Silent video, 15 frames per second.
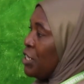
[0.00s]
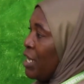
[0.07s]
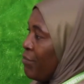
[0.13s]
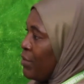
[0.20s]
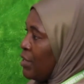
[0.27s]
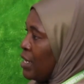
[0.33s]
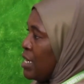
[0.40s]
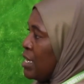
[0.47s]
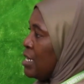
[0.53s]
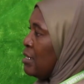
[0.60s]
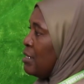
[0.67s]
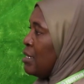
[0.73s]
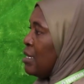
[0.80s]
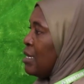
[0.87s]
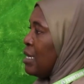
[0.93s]

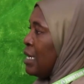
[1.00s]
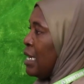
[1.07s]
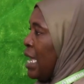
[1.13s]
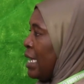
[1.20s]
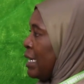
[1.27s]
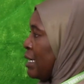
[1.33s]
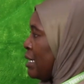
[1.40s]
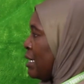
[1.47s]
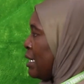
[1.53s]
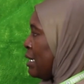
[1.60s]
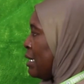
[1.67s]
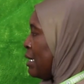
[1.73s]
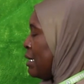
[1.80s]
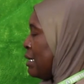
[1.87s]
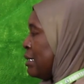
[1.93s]
javelin, like
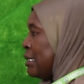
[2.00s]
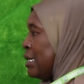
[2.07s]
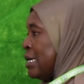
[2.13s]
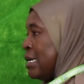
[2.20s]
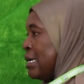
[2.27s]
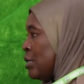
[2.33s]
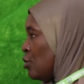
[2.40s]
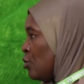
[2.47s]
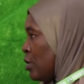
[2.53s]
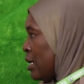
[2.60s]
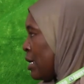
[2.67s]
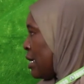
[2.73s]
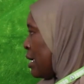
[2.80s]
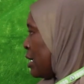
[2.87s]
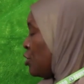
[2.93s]
the
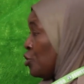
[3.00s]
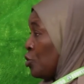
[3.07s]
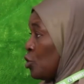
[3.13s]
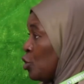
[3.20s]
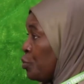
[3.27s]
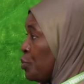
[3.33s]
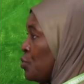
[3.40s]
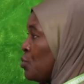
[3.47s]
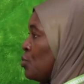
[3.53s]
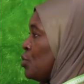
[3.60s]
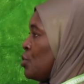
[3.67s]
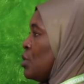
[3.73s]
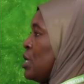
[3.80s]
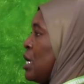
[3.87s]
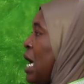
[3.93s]
short
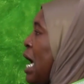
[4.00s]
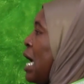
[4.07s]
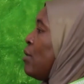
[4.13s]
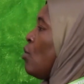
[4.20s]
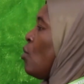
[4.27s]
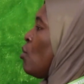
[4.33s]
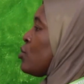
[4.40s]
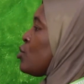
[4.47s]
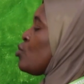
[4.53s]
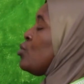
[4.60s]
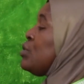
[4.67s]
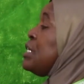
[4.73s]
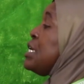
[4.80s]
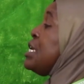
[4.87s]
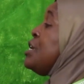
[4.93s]
put, and
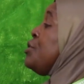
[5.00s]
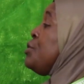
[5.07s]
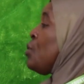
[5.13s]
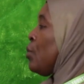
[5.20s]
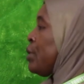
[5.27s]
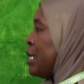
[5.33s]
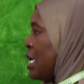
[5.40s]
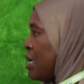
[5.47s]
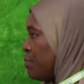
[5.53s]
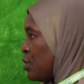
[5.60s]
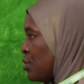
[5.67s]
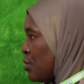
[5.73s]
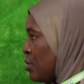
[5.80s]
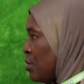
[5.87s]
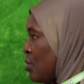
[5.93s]
also the indoor
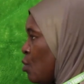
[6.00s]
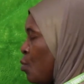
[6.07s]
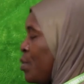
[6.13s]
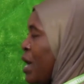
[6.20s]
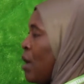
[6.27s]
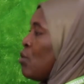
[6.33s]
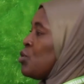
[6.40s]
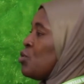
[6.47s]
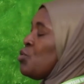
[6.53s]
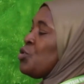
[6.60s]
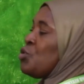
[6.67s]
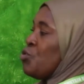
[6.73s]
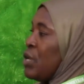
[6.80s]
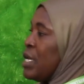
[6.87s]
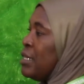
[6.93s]
games, we are also
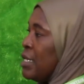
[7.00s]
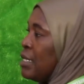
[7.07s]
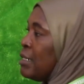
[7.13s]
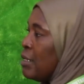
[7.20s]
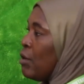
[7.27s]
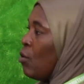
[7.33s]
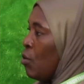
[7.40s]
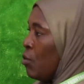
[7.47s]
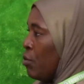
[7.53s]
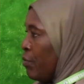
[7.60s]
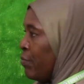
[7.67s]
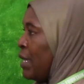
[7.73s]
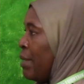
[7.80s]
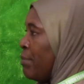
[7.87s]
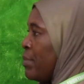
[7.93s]
strengthening all
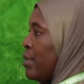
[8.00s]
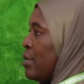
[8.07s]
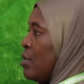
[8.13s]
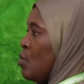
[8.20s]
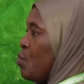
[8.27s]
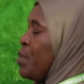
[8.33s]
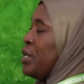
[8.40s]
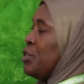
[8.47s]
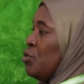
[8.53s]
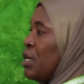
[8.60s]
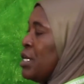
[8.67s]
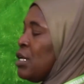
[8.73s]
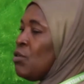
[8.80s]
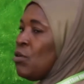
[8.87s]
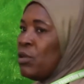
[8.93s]
of them. We are
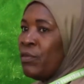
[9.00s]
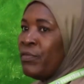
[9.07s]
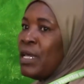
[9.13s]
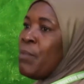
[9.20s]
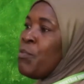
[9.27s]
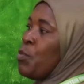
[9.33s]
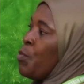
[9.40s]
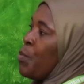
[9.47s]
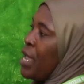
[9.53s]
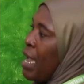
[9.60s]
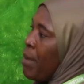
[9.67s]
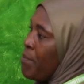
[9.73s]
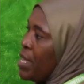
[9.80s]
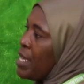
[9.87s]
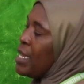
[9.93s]
strengthening all of them. We
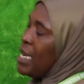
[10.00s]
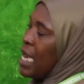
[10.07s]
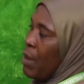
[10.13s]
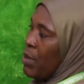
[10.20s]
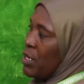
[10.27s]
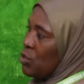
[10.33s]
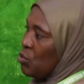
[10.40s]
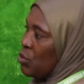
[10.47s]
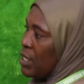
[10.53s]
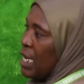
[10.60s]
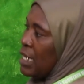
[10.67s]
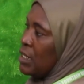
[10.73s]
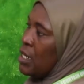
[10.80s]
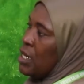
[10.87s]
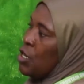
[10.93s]
are making our
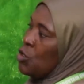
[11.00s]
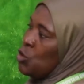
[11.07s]
students